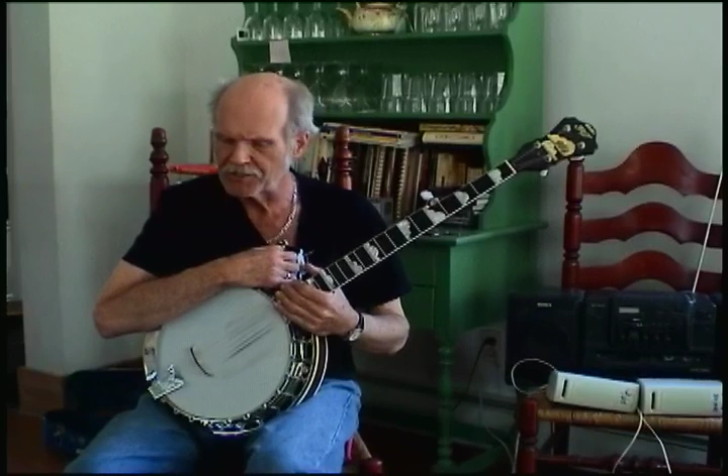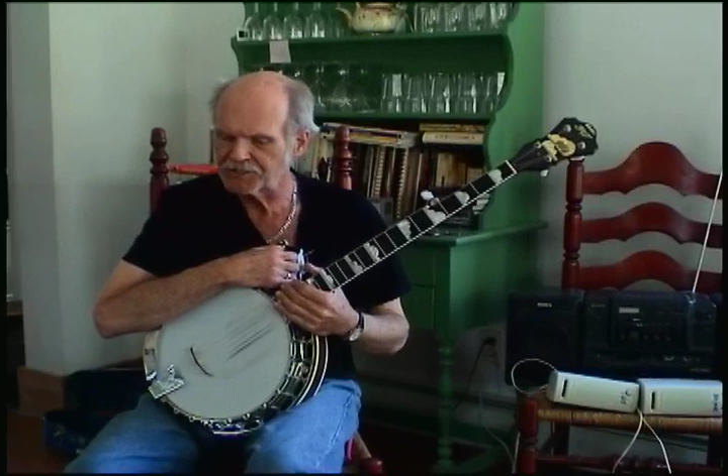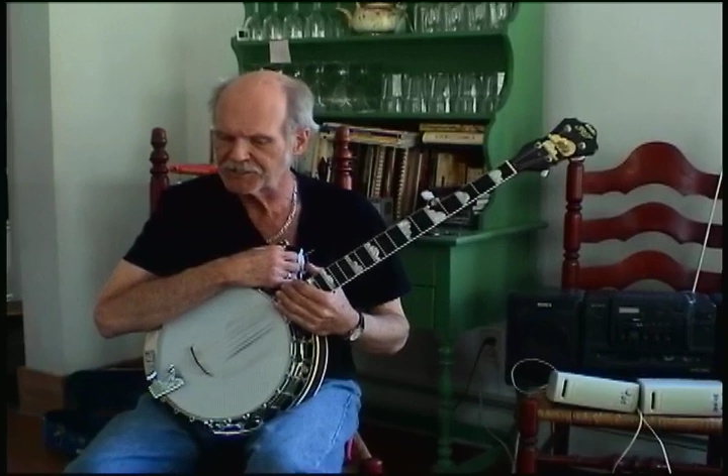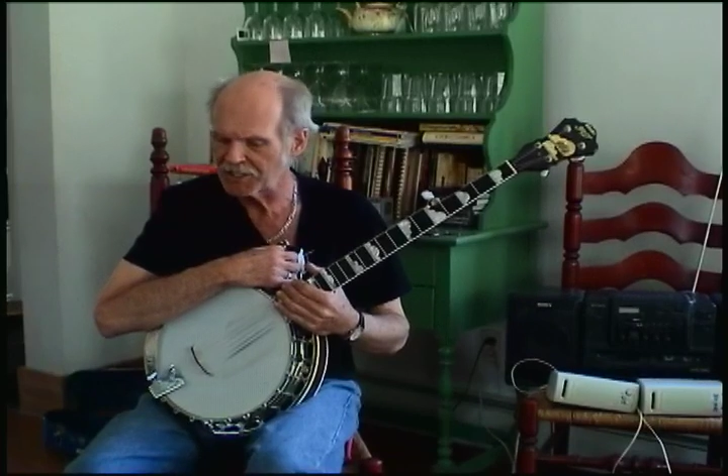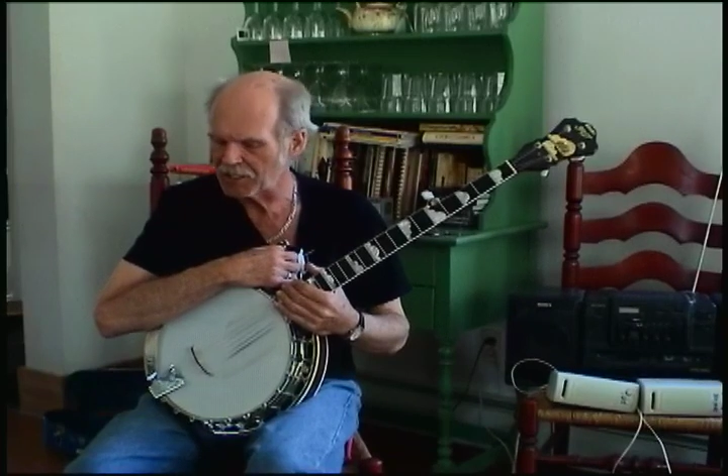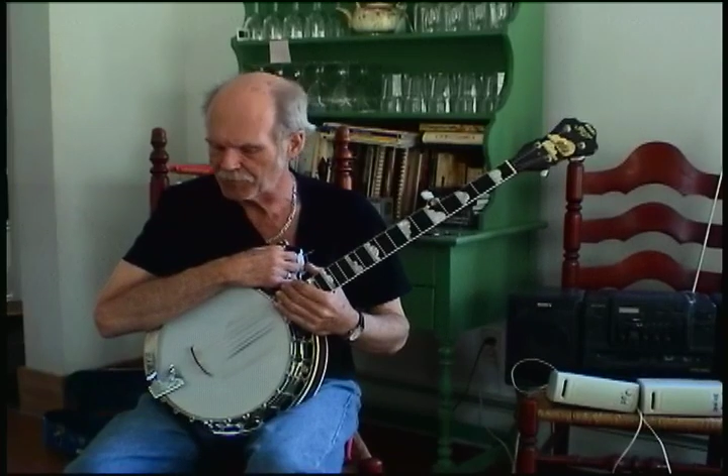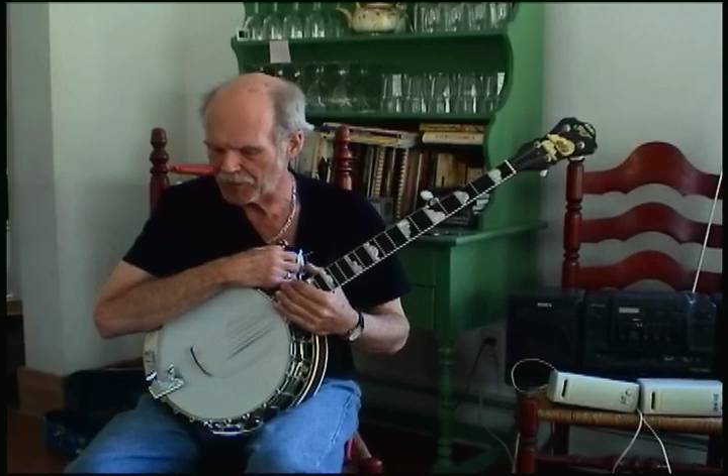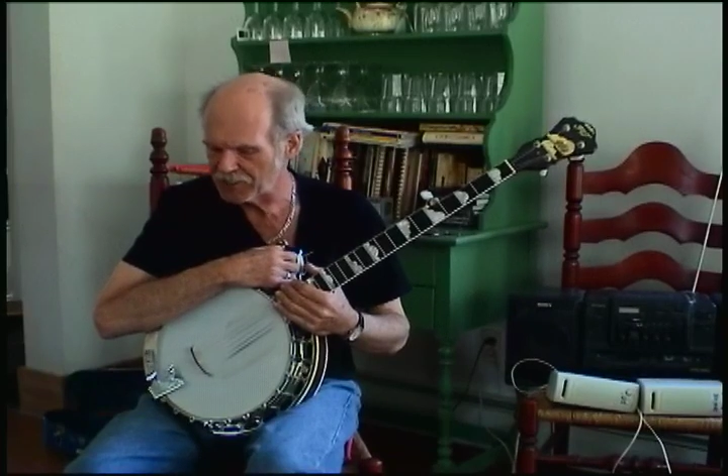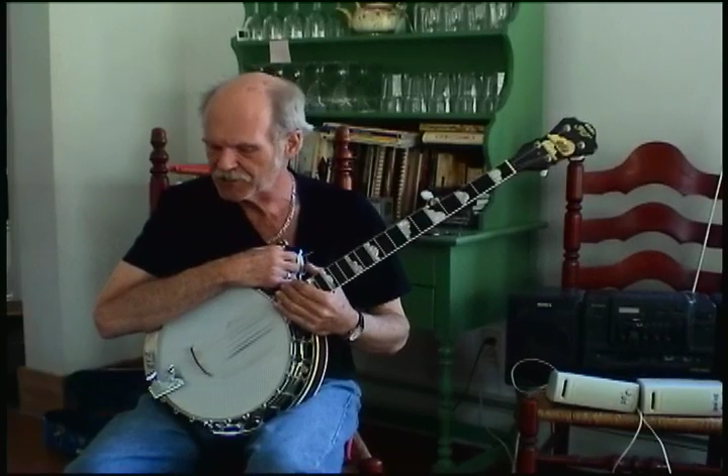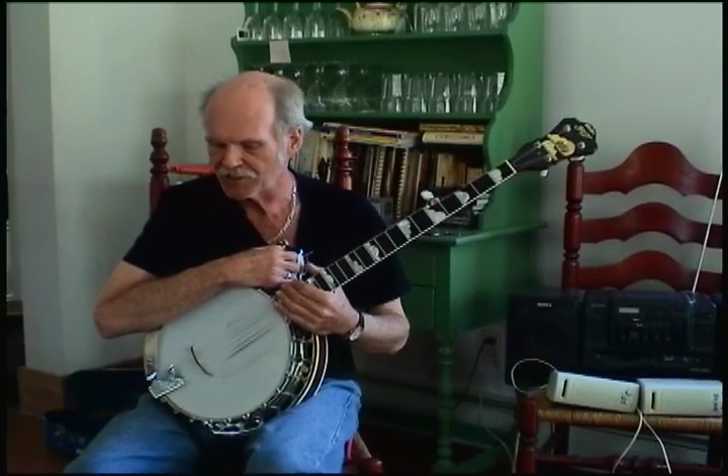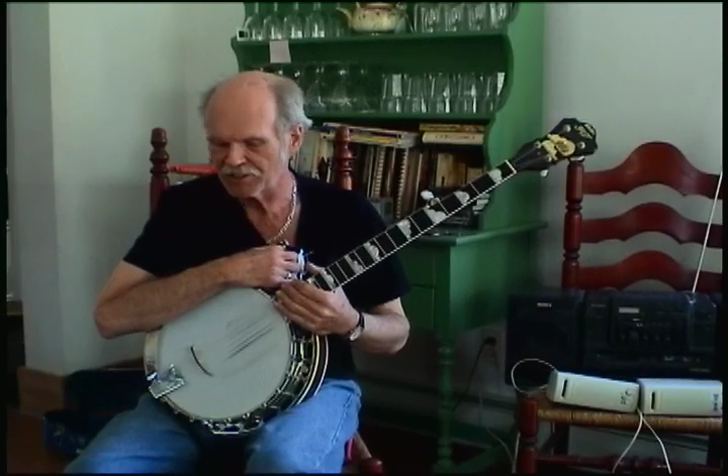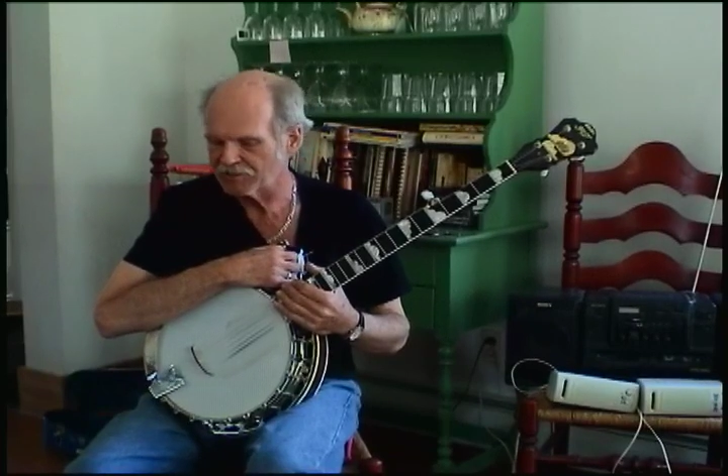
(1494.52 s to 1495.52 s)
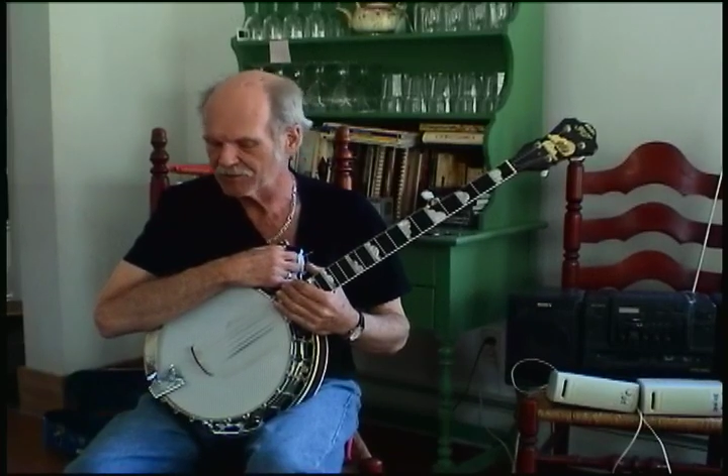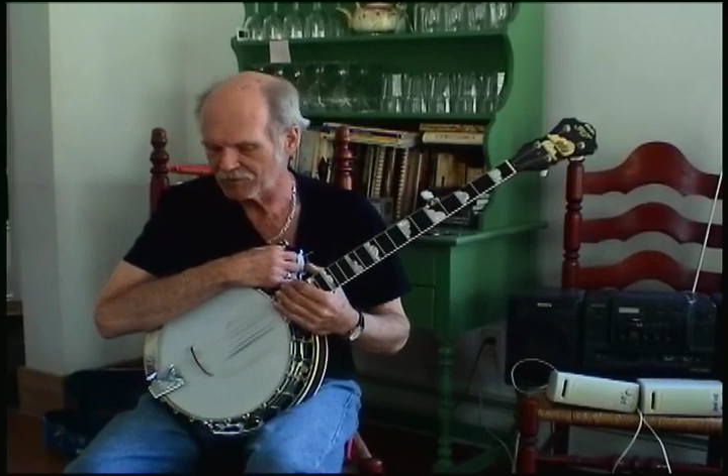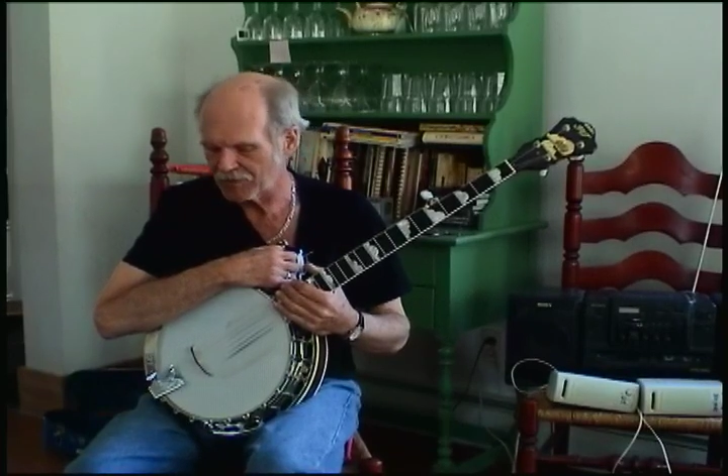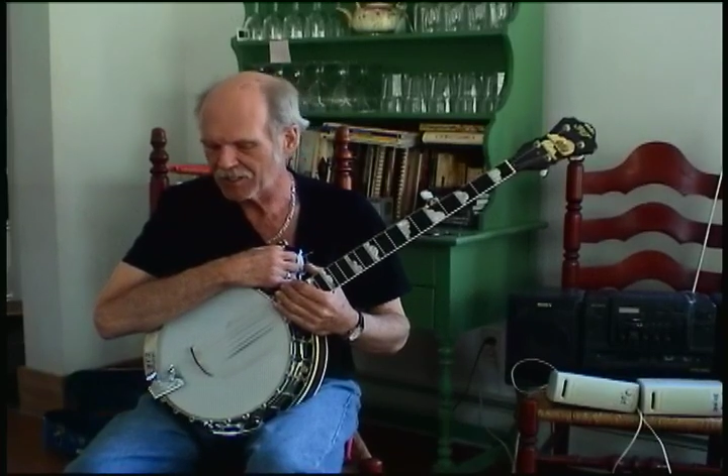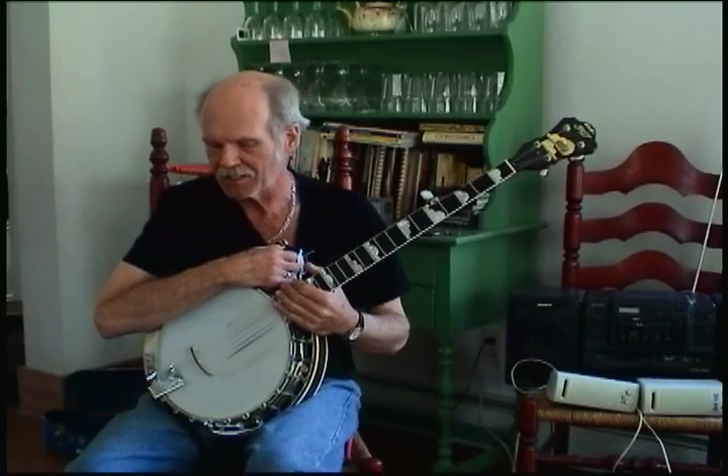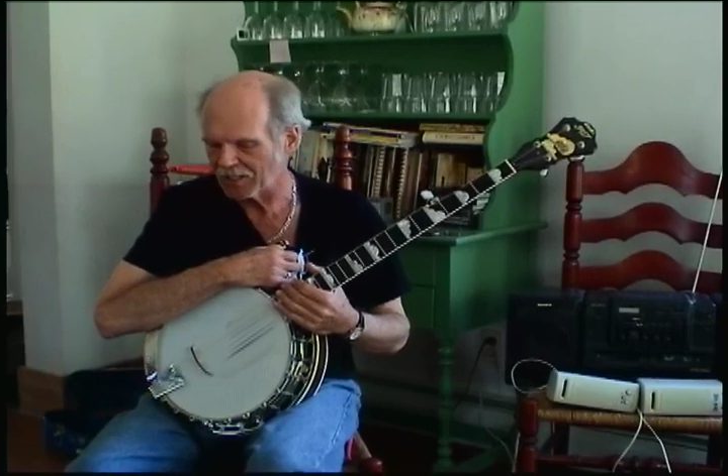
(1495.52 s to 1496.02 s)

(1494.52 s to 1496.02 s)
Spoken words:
the syncopation,